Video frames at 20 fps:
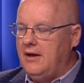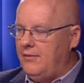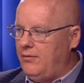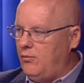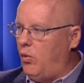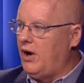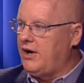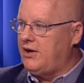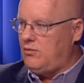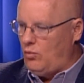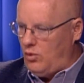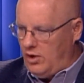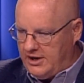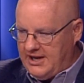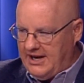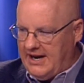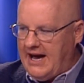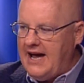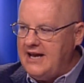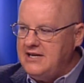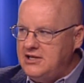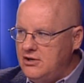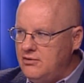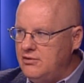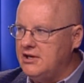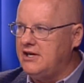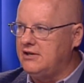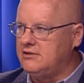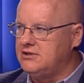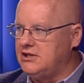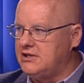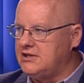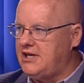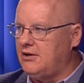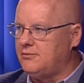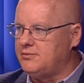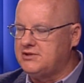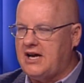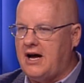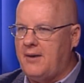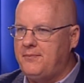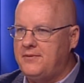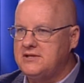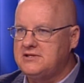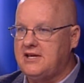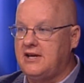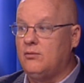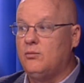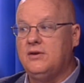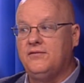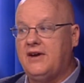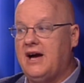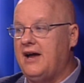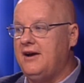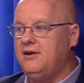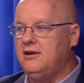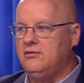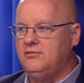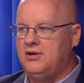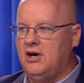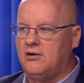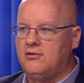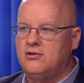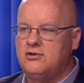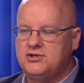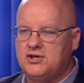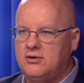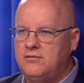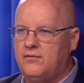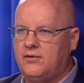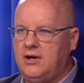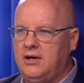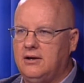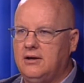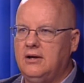What can I do to help stop this thing? We've gotten new donors over it.